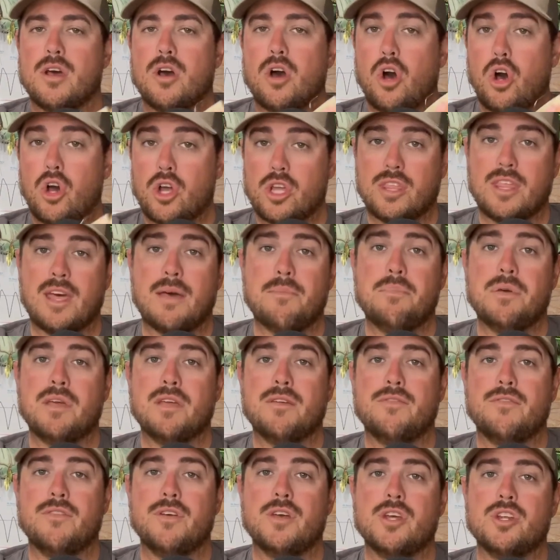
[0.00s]
hook that
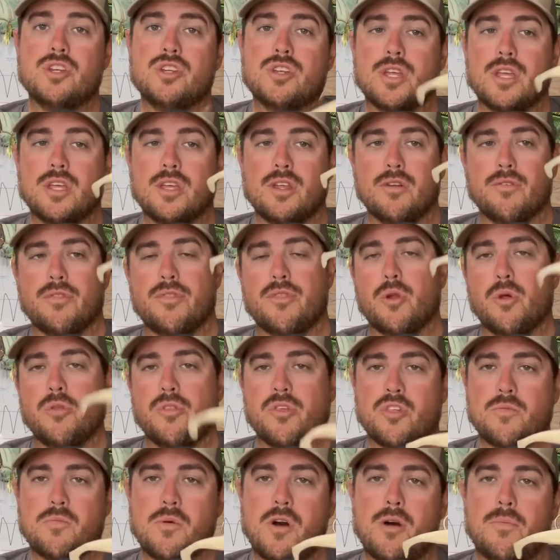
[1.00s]
big fish, throw the
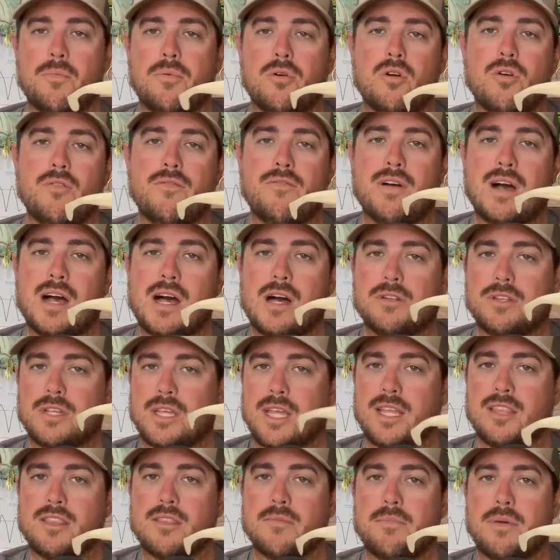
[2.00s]
small profile to
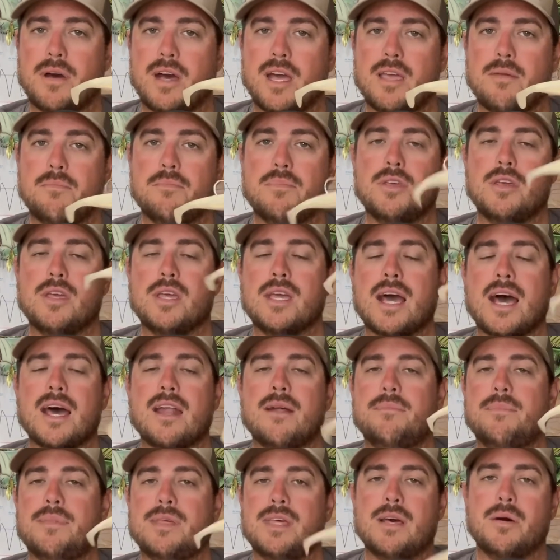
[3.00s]
get the bite, but you got
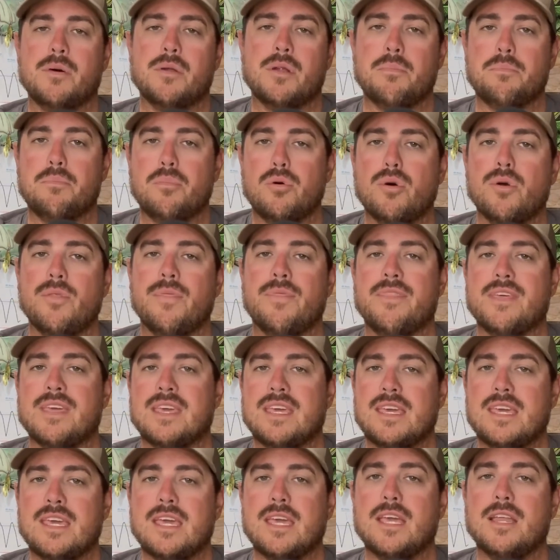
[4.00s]
to be able to put the
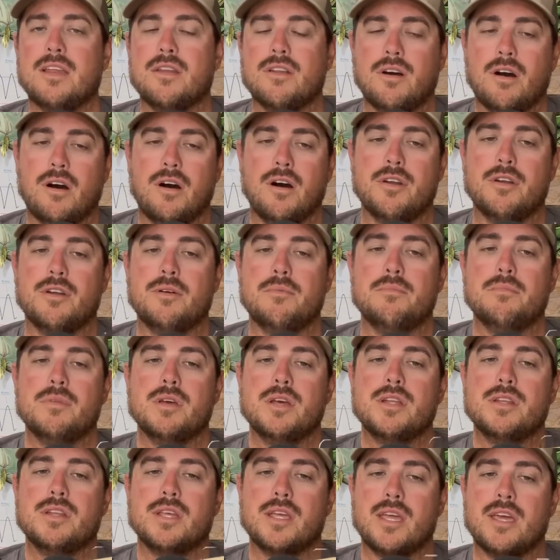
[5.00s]
heat on them
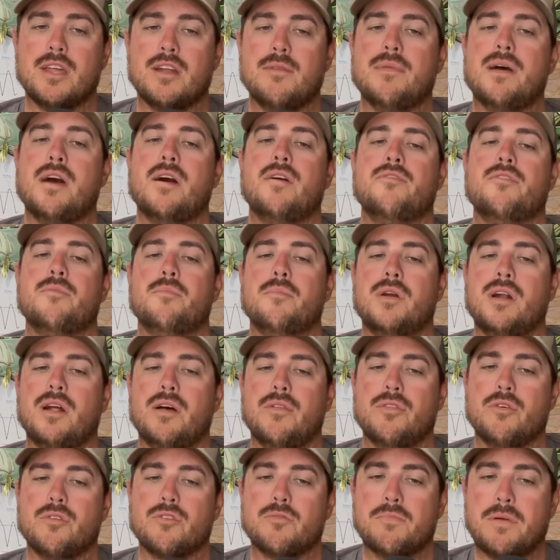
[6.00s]
to get them out from
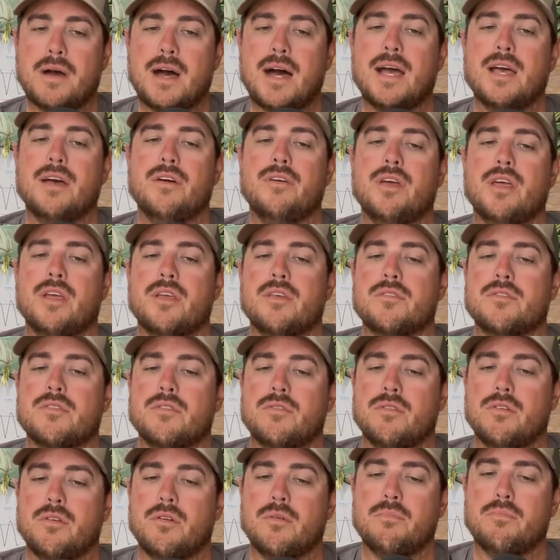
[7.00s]
around those pilings
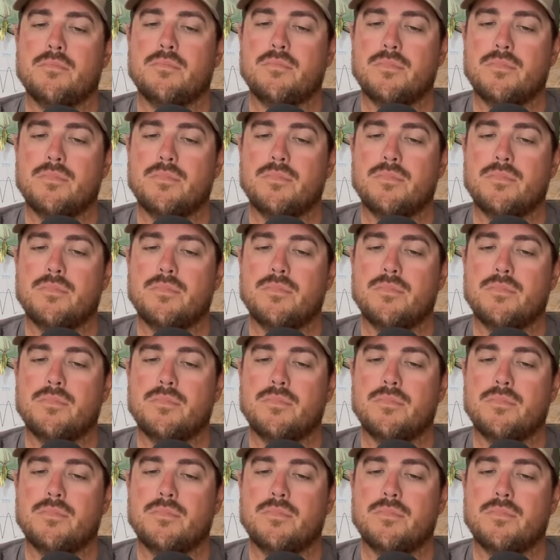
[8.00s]
or